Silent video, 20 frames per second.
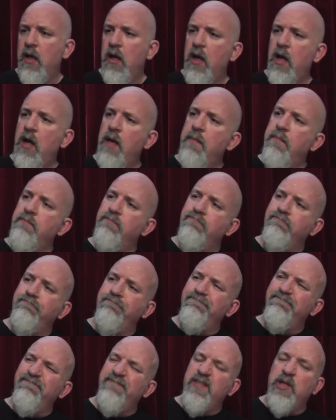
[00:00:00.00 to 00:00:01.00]
Um,
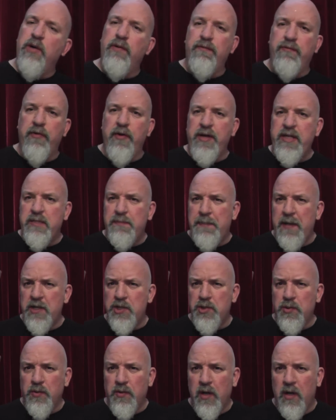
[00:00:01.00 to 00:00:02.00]
not very
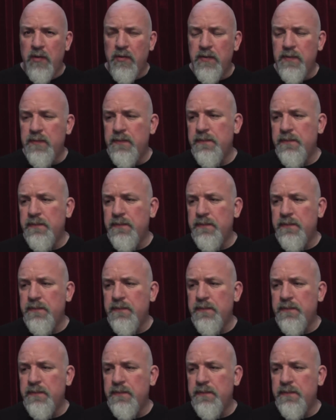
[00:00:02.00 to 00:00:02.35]
special though.